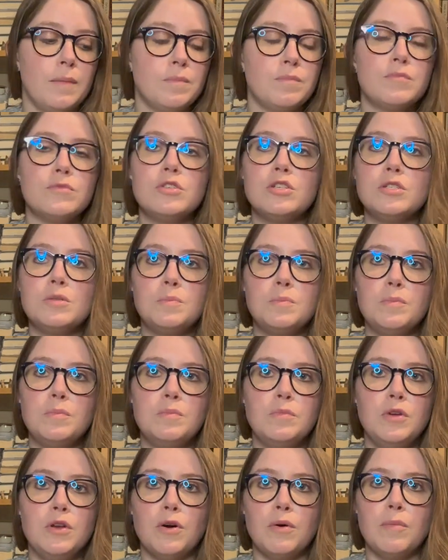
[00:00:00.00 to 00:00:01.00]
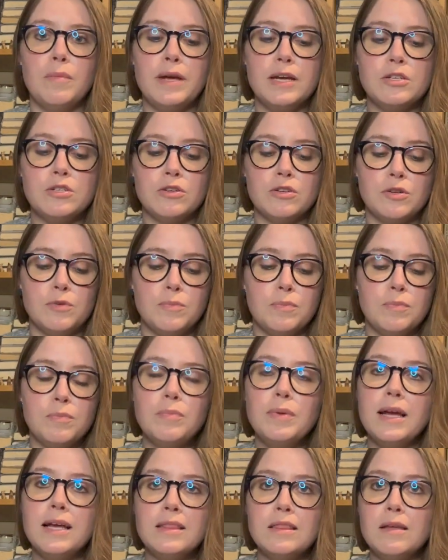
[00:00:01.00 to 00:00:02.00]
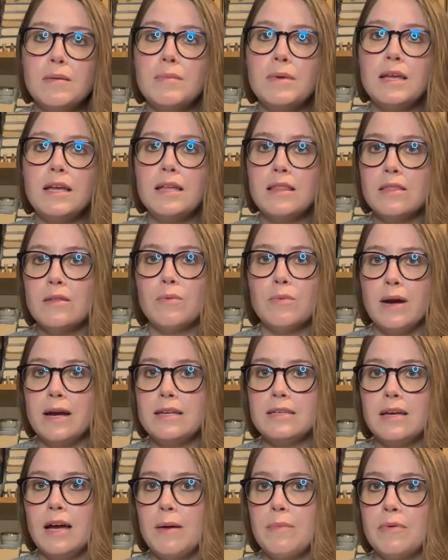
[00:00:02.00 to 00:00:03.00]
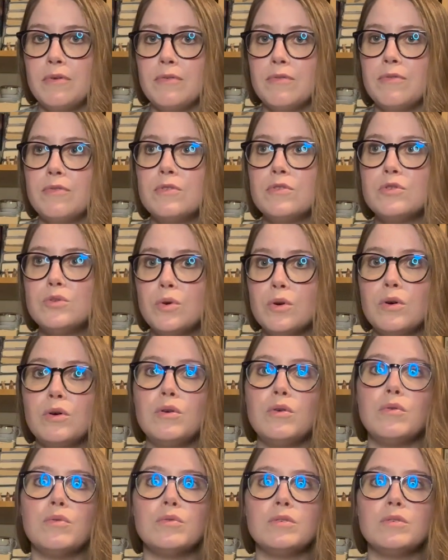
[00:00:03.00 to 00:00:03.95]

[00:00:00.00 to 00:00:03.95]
Just make sure to plant them in the right type of soil,